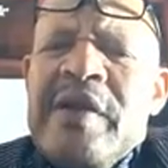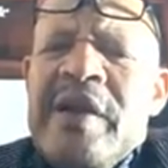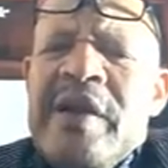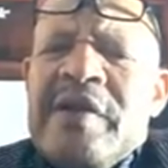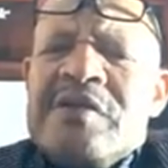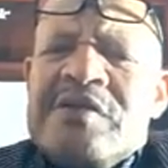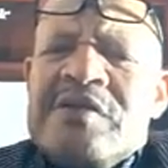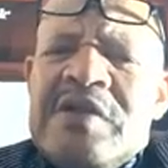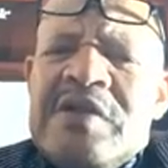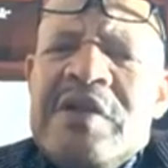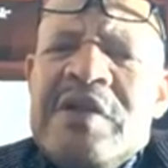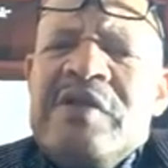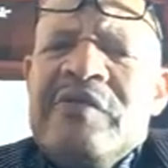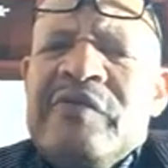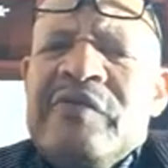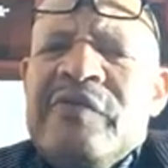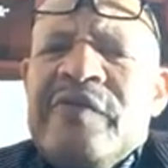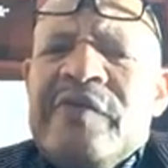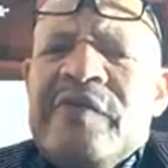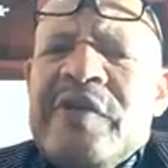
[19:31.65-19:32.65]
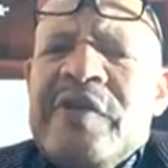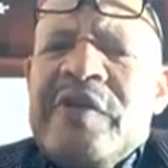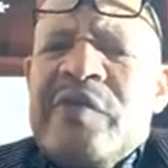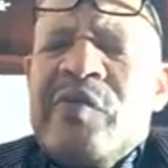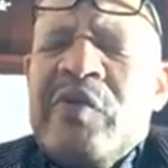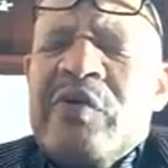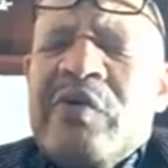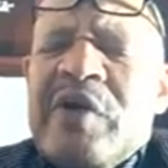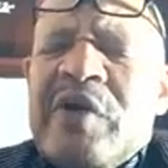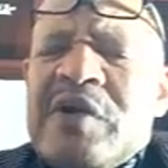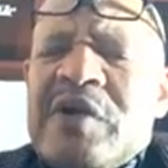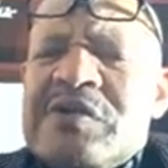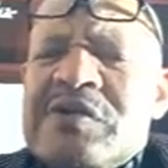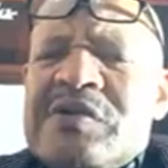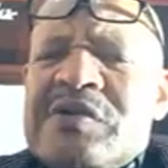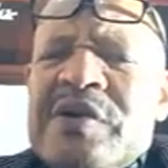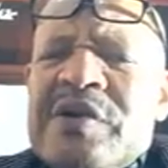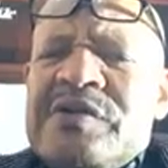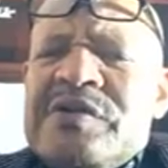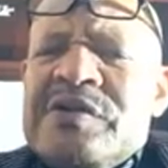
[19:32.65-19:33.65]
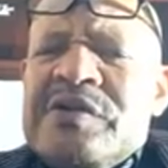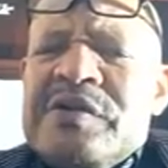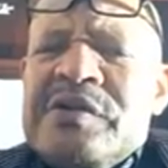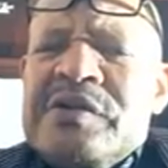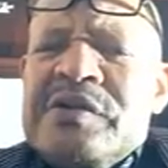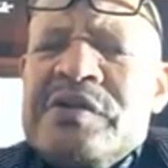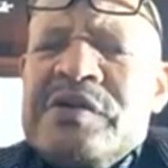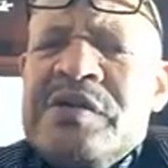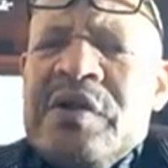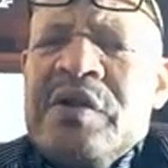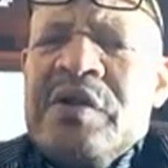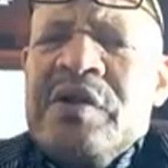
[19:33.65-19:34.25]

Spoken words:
achieve democratization